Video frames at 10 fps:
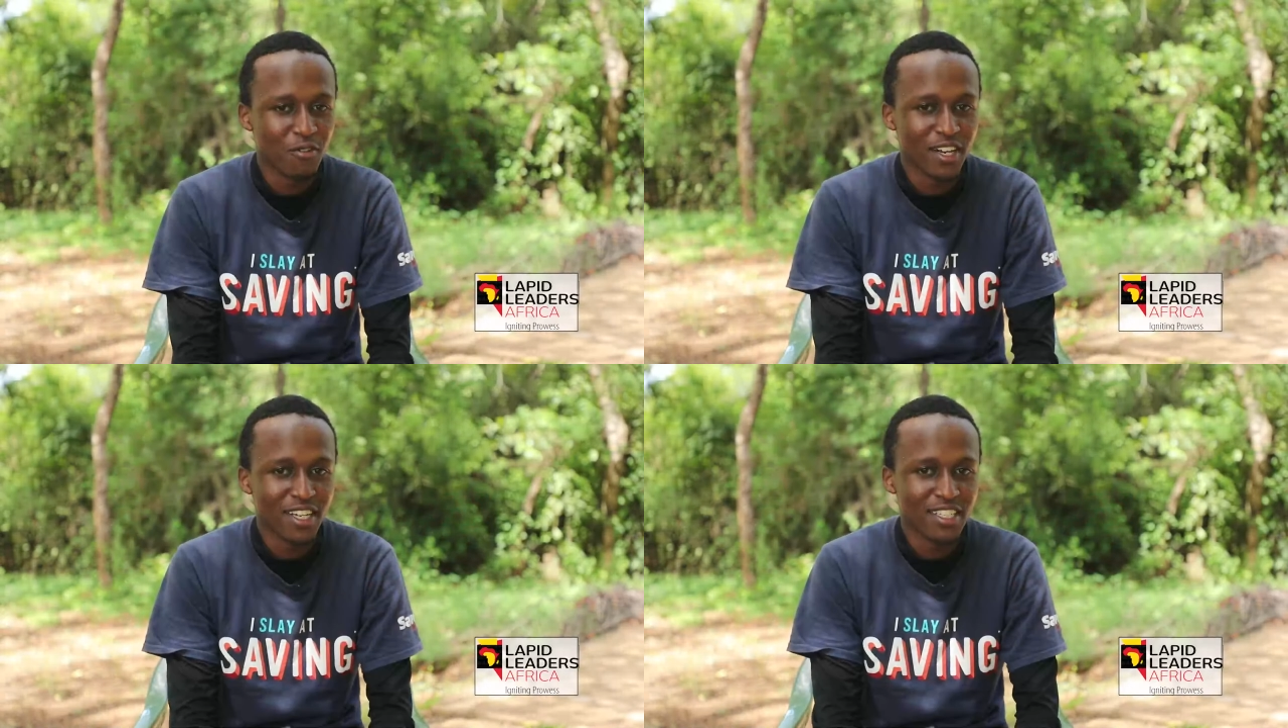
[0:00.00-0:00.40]

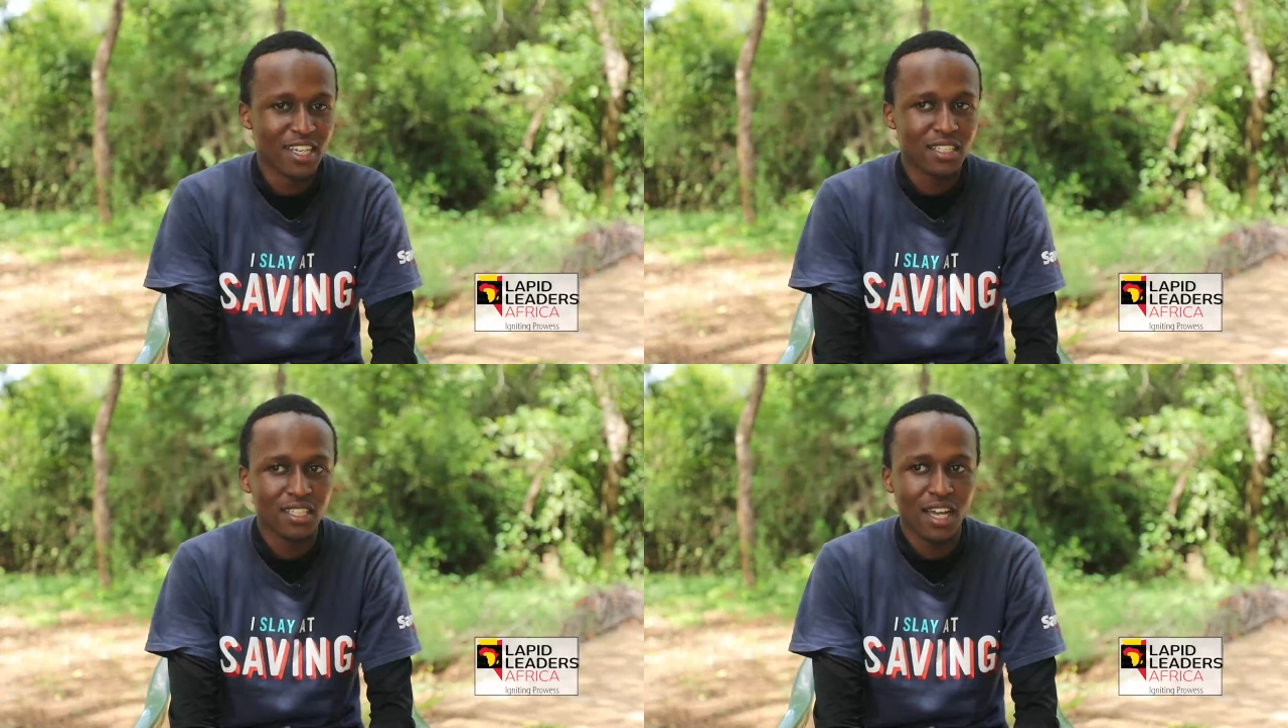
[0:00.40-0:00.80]
very
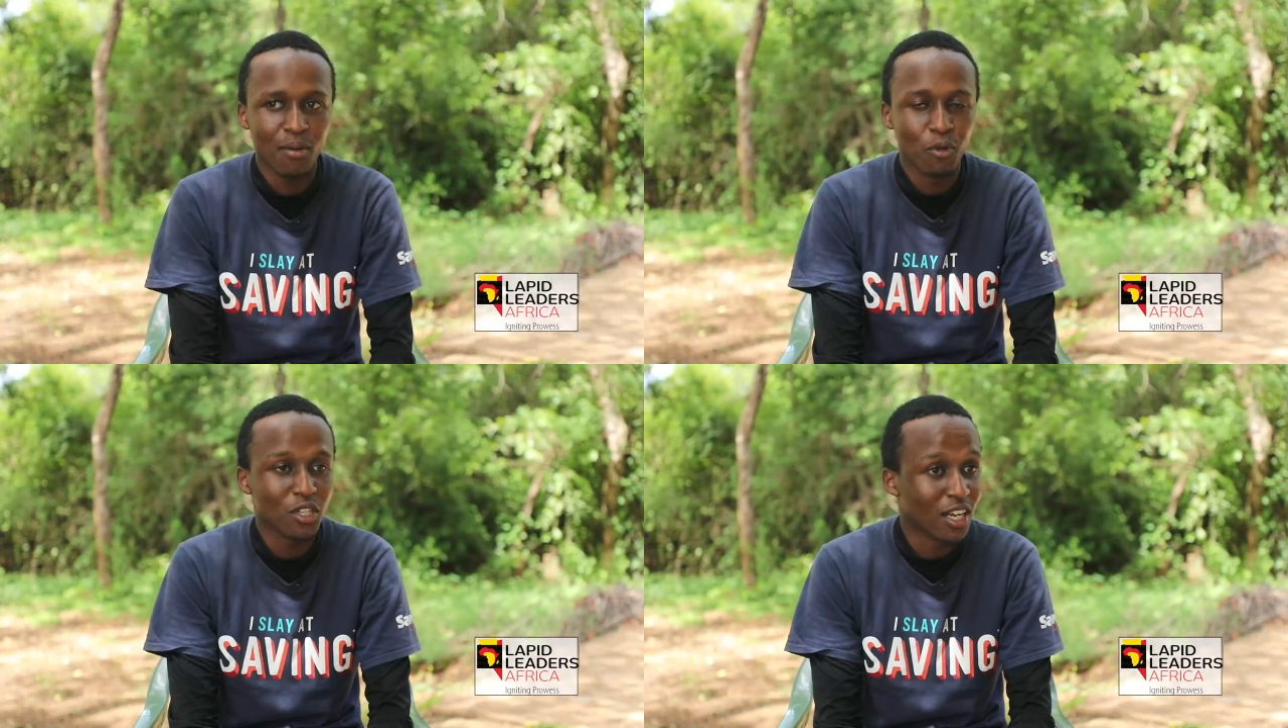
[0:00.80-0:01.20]
exciting
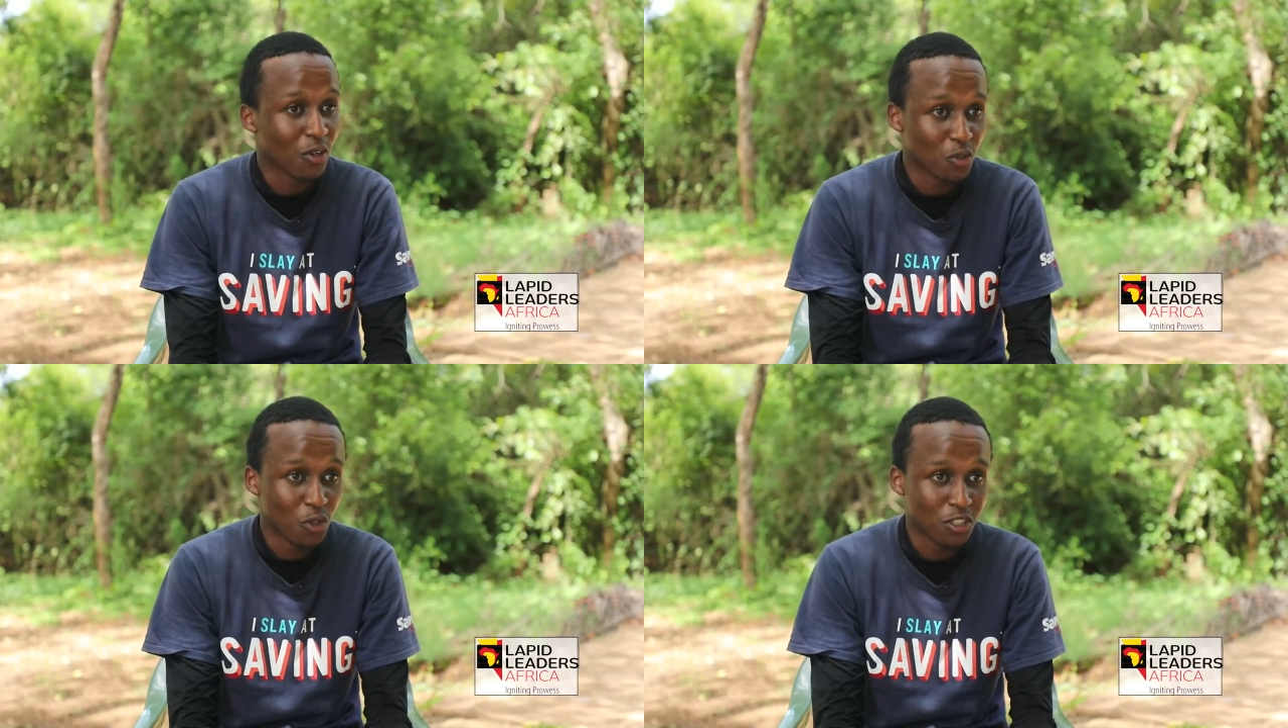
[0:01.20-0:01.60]
i'm not an
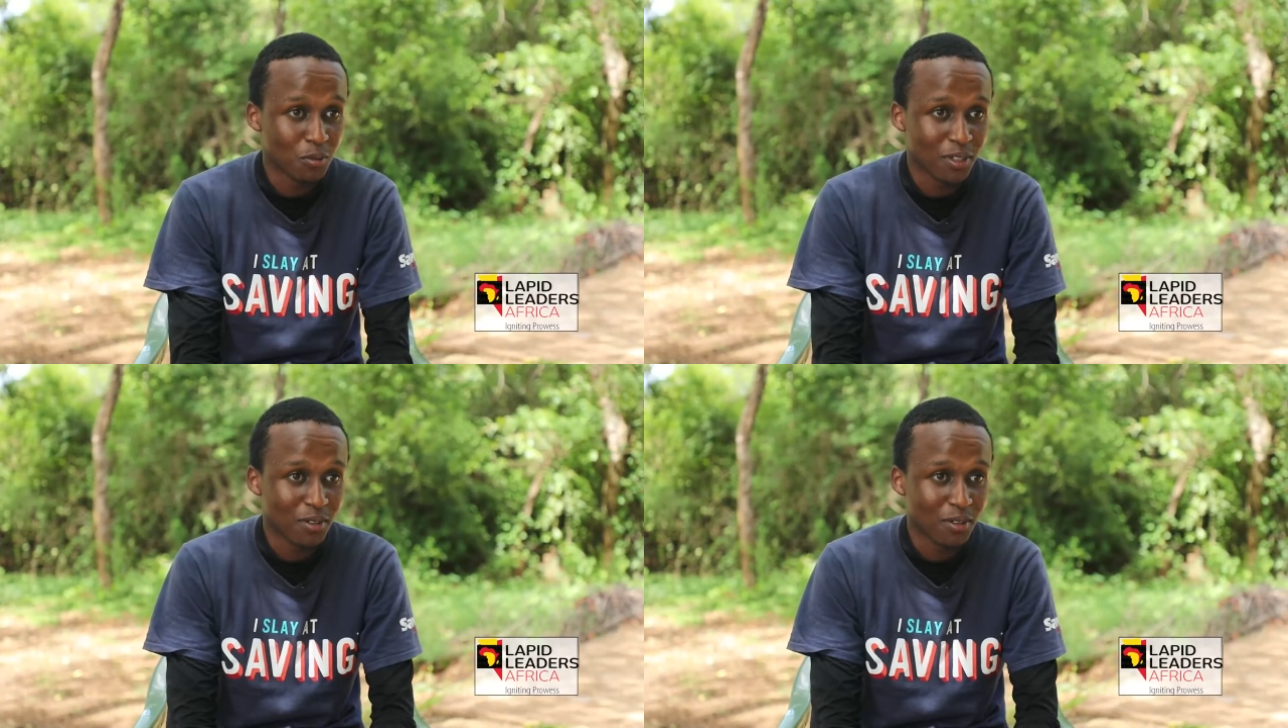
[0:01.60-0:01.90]
outdoors